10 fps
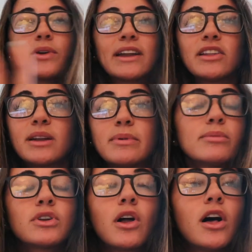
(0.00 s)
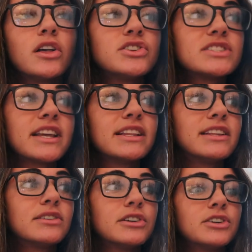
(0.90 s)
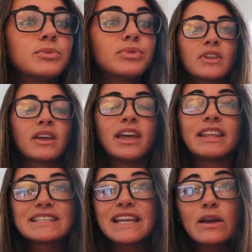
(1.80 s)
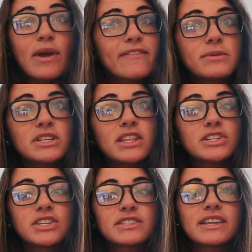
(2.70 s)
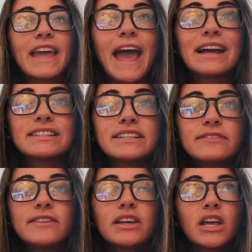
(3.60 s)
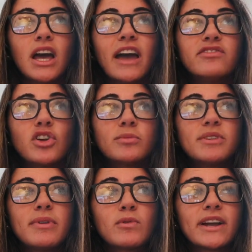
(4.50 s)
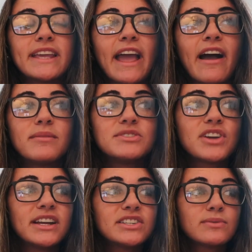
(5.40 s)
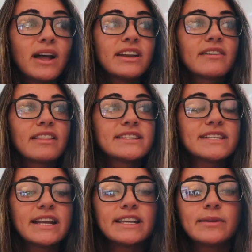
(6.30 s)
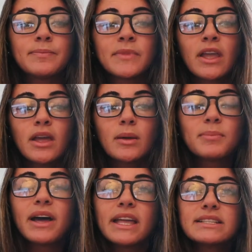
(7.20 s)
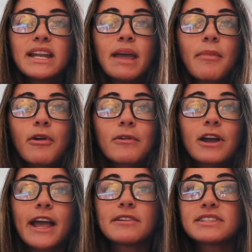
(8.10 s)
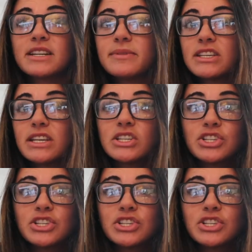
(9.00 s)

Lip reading: around a lot of people at all, just like a little group, and like staying away from each other just to get active. I've normally been working out. I've been trying to run around the stadium, but today my workout is gonna be